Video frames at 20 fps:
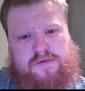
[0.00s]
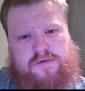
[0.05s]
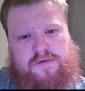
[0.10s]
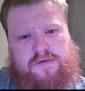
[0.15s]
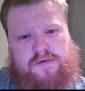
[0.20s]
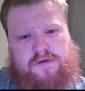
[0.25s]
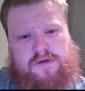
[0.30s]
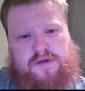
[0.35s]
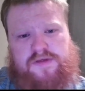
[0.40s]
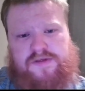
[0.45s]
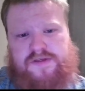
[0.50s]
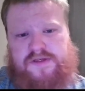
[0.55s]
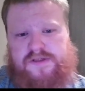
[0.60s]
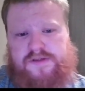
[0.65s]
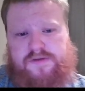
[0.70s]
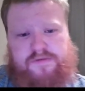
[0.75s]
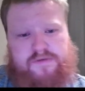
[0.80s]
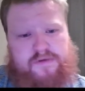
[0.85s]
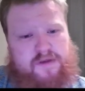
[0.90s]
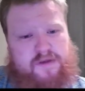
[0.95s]
He
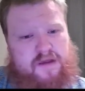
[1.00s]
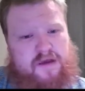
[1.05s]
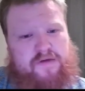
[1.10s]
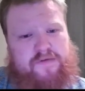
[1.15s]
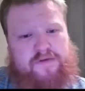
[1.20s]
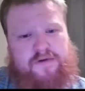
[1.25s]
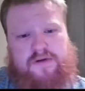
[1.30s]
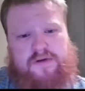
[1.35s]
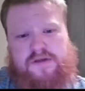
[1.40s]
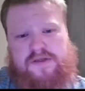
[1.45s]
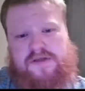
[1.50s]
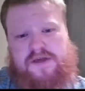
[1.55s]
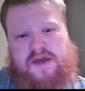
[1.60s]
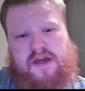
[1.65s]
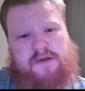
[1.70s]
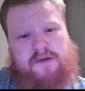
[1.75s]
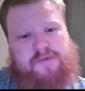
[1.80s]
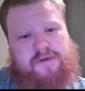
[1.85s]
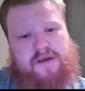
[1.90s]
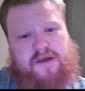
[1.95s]
doesn't really have a good
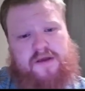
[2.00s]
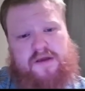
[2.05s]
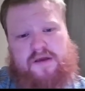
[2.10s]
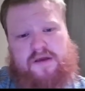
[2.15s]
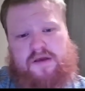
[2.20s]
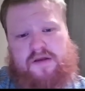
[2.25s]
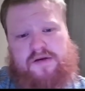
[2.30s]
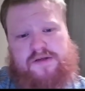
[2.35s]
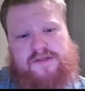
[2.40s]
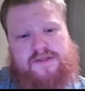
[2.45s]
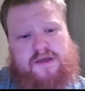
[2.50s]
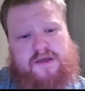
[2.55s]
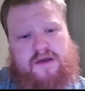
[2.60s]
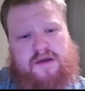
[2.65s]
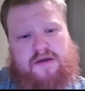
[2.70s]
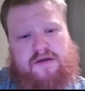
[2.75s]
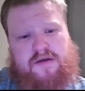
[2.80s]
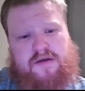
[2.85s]
attack plan, counterattack,